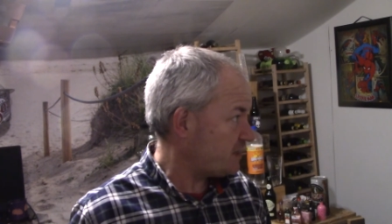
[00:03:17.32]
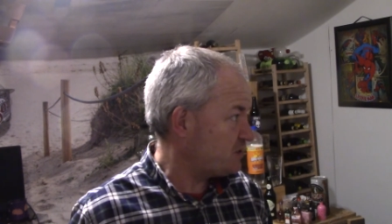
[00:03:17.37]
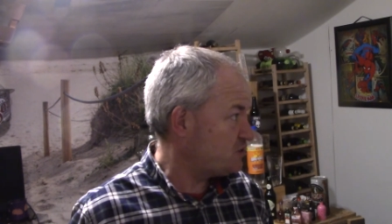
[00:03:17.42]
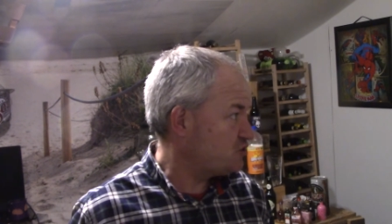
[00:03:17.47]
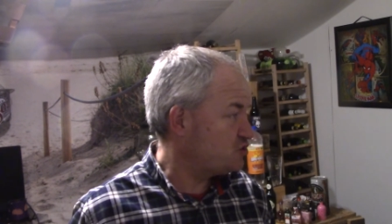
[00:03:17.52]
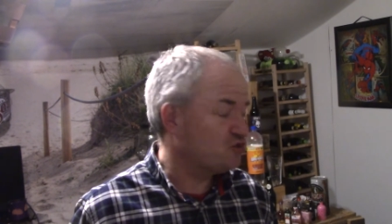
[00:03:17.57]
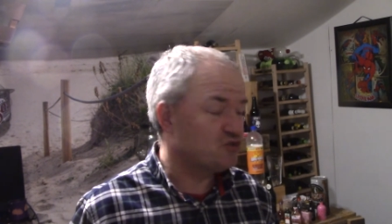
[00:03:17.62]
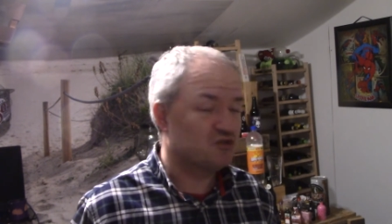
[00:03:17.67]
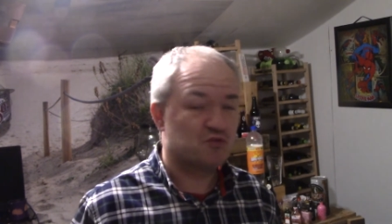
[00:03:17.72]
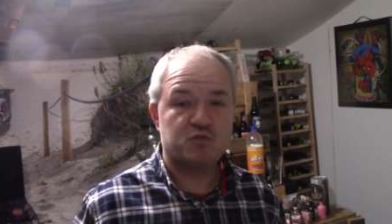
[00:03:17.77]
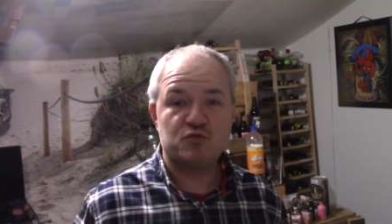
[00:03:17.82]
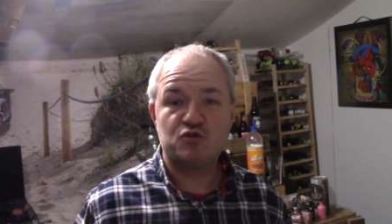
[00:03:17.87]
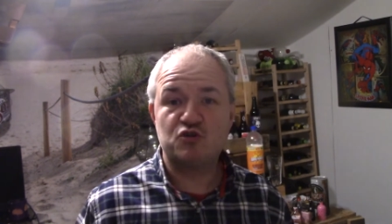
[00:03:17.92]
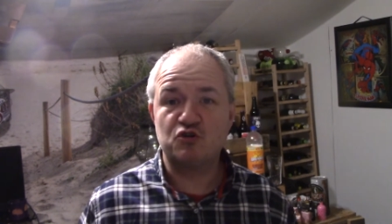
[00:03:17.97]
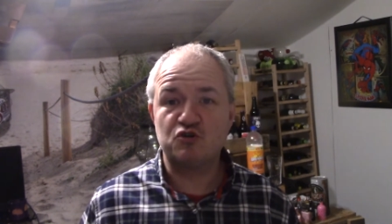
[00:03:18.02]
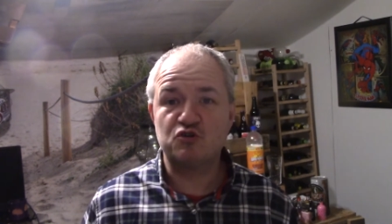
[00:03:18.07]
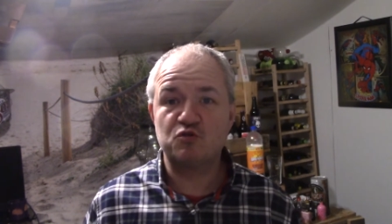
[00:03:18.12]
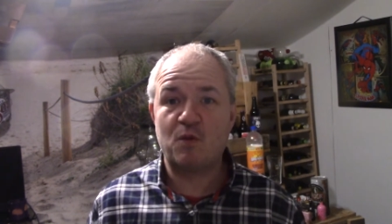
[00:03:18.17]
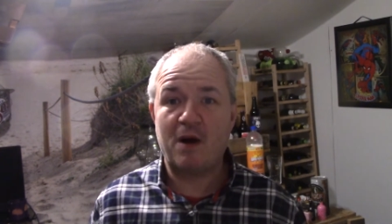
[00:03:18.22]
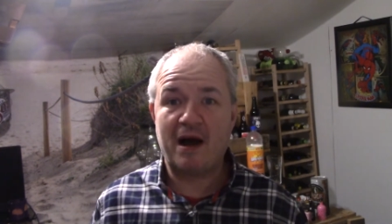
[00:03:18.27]
juice
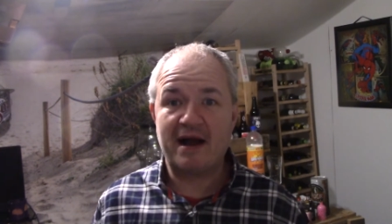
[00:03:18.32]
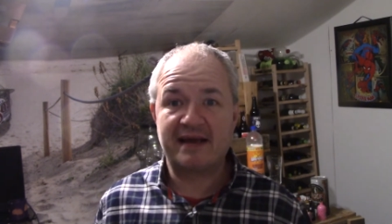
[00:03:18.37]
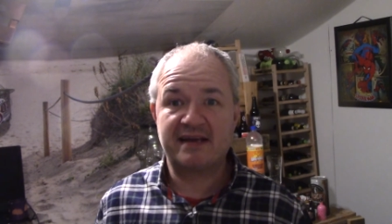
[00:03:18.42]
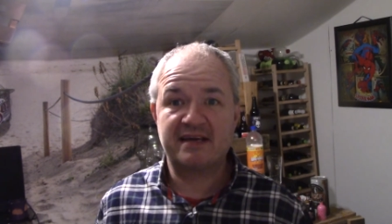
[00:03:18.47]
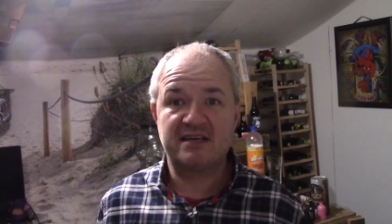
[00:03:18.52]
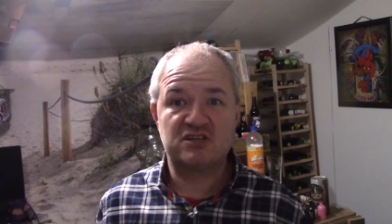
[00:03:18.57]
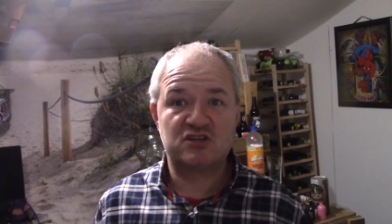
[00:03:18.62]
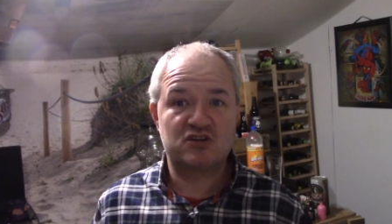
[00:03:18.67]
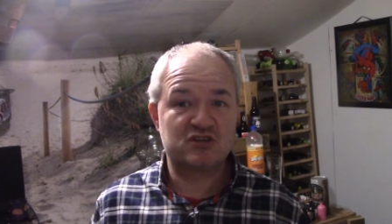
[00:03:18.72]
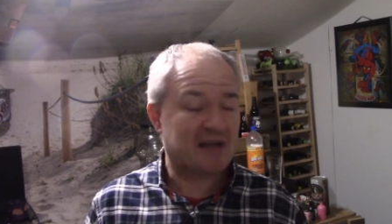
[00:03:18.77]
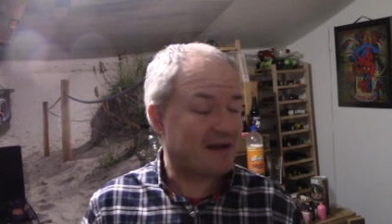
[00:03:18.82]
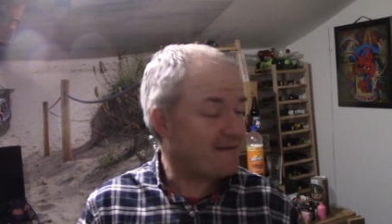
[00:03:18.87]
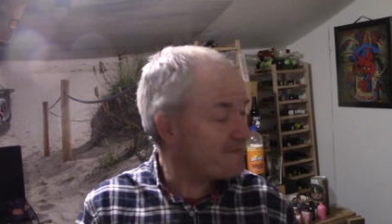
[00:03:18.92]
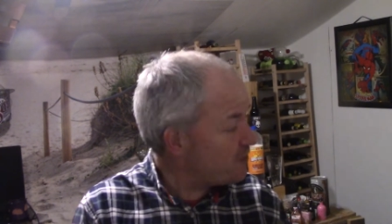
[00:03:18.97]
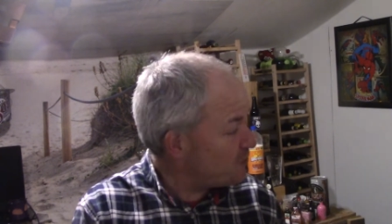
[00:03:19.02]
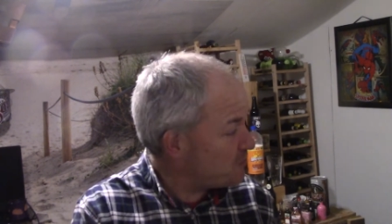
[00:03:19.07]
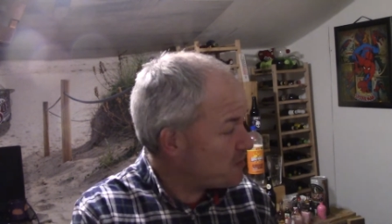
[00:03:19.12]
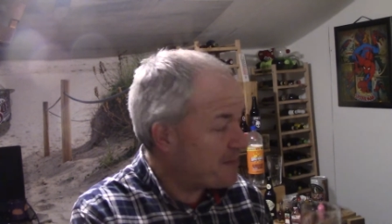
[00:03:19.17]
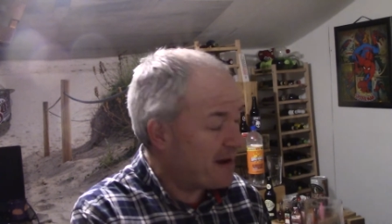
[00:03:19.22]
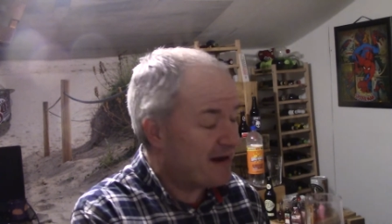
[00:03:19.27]
juice wine kits because I
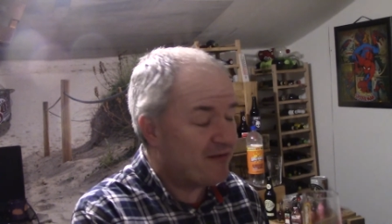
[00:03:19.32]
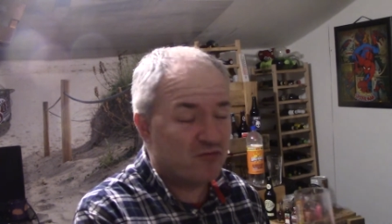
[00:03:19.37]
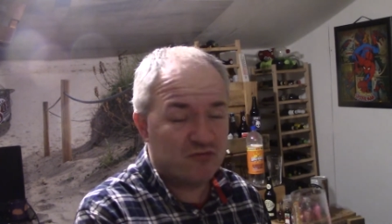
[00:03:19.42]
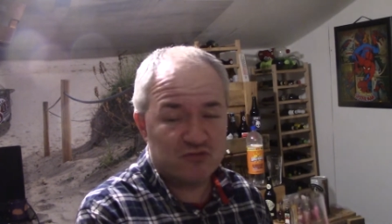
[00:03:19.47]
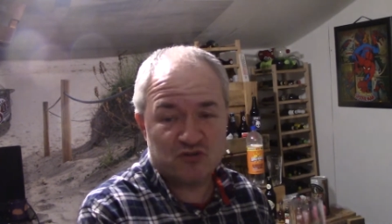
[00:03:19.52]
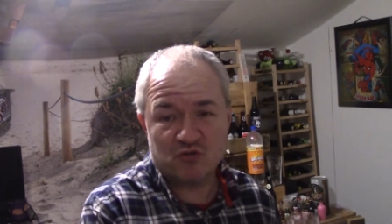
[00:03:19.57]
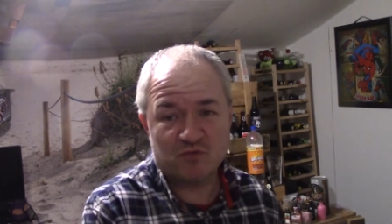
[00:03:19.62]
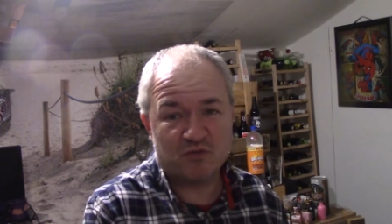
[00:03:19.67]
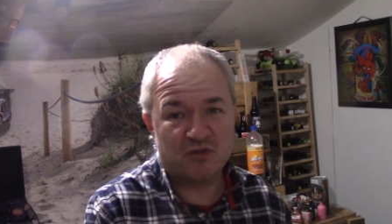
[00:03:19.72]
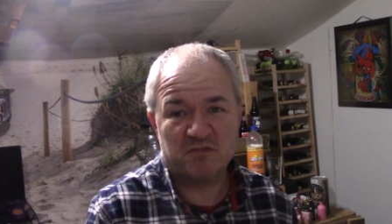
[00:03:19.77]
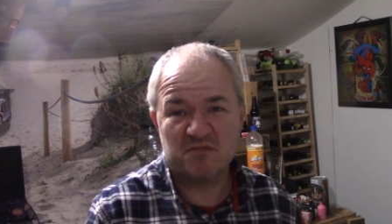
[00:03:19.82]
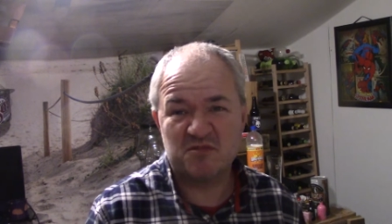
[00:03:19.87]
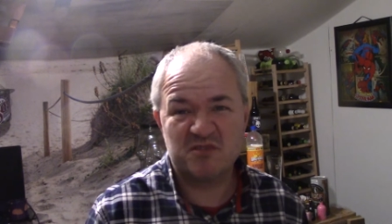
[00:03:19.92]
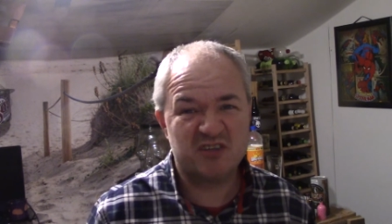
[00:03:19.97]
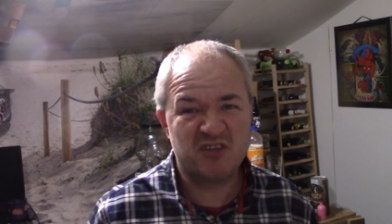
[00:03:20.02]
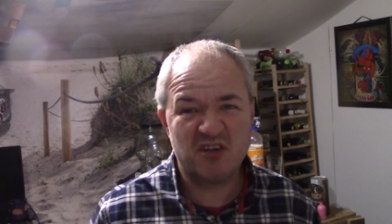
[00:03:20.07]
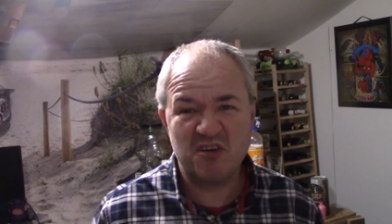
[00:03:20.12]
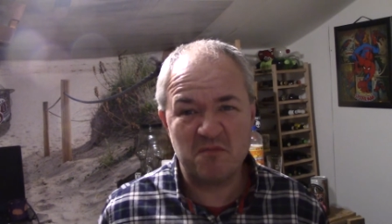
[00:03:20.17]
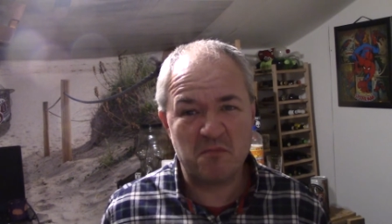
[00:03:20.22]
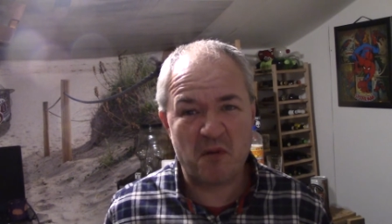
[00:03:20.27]
fill my barrels up with them so
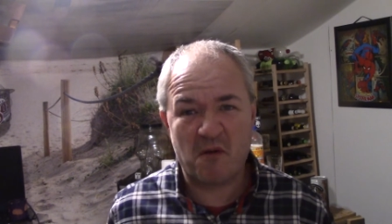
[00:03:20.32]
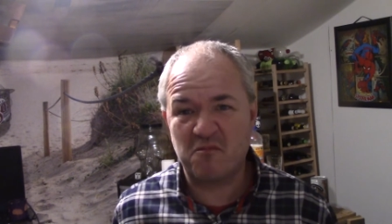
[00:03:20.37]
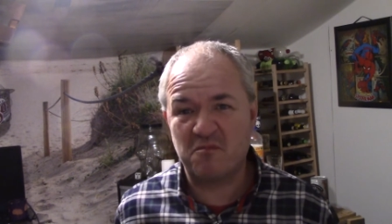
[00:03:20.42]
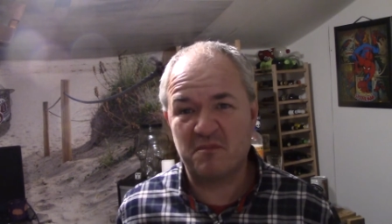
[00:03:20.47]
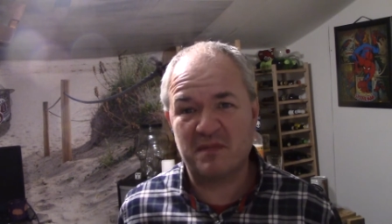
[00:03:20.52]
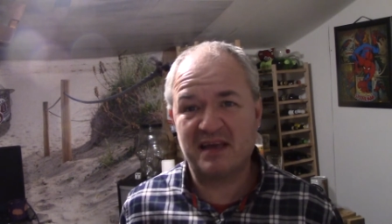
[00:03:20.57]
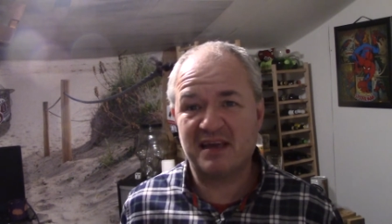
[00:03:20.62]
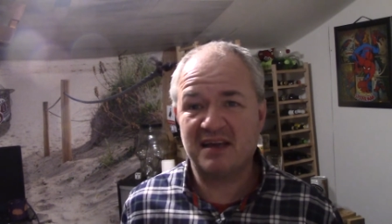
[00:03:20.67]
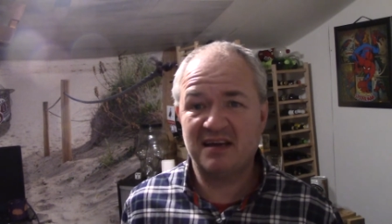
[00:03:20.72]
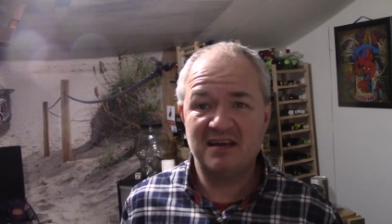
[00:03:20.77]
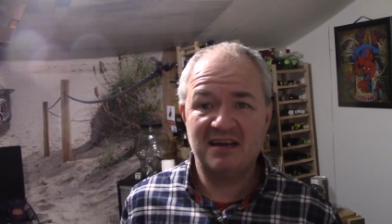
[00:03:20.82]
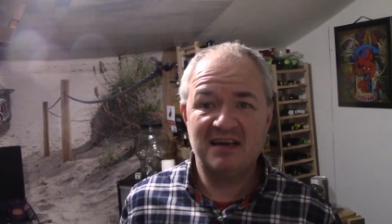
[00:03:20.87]
it don't bother me